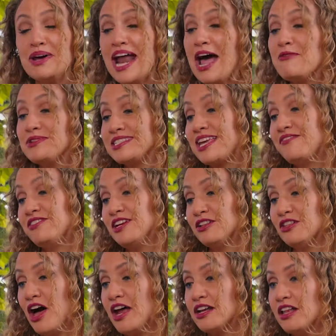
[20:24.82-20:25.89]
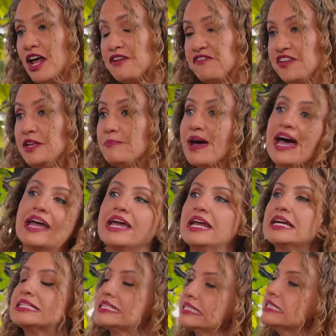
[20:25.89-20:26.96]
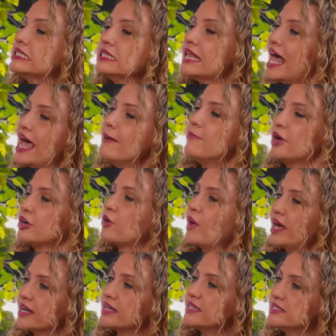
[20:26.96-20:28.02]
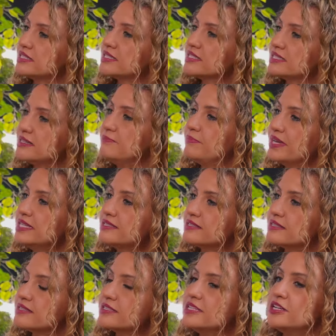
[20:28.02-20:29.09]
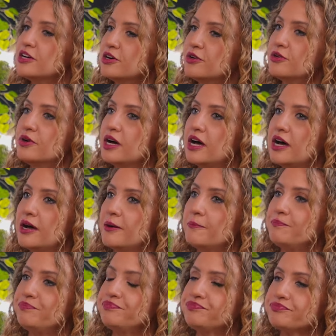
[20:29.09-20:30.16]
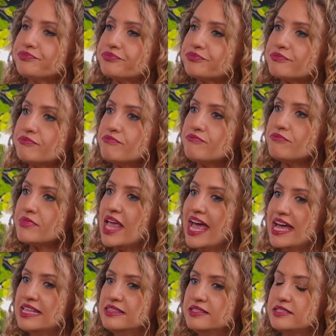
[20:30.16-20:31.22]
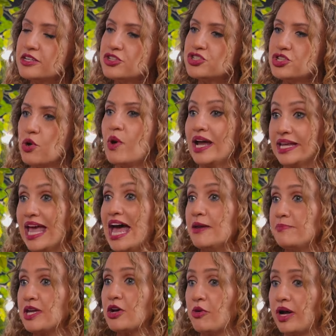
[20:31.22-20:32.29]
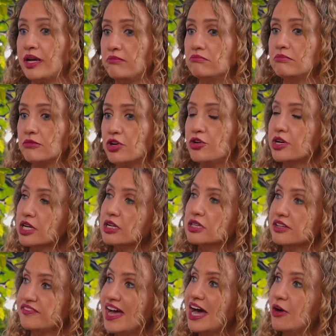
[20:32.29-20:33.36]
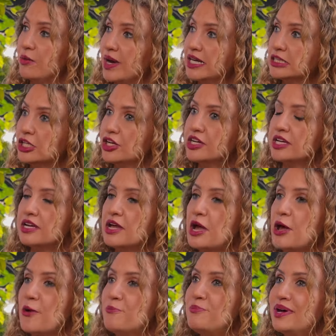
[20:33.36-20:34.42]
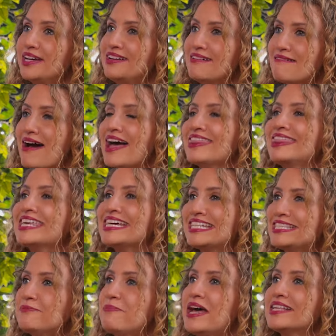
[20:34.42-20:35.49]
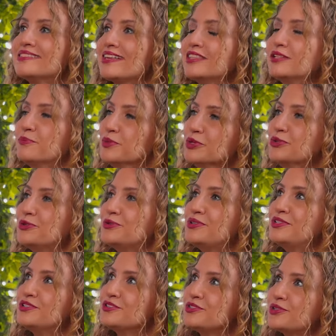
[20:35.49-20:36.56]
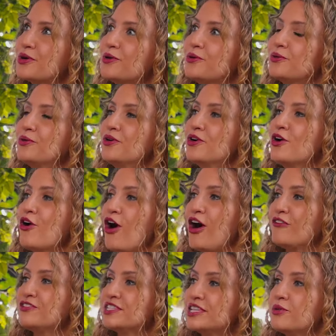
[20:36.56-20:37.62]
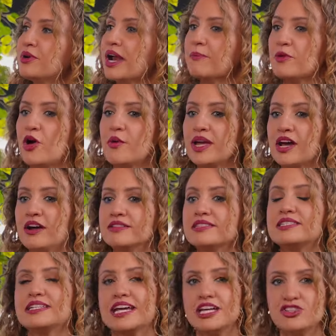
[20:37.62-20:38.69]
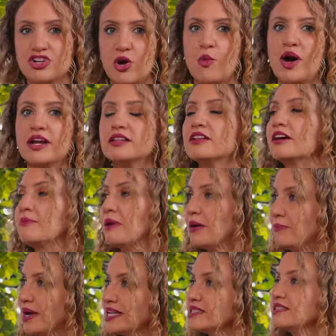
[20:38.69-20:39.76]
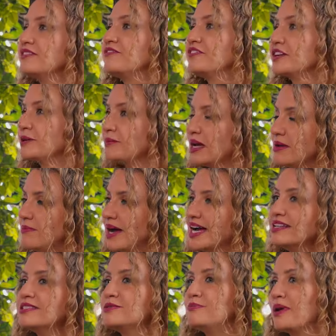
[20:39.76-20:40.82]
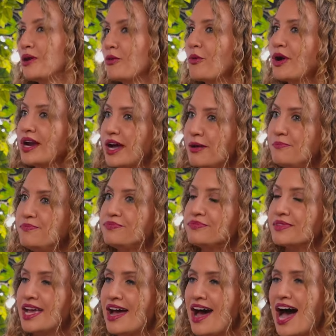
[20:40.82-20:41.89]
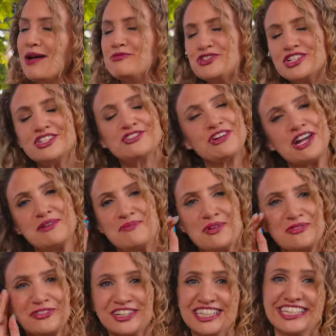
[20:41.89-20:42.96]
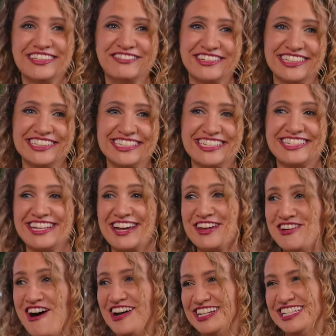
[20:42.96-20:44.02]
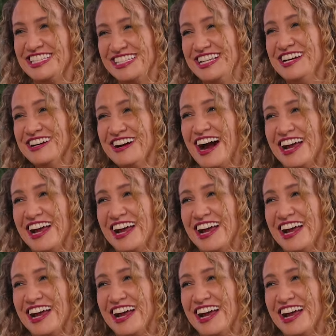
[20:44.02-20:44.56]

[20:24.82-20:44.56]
But I was given a lot, a lot of feedback, and I still am on quite a consistent basis, you know. Um, and so I can be quite critical of how I look, but I think it depends on the mood. So obviously, when I'm going on stage, I want to look my best and feel my best. But when I'm I'm just trying to be really realistic and honest here.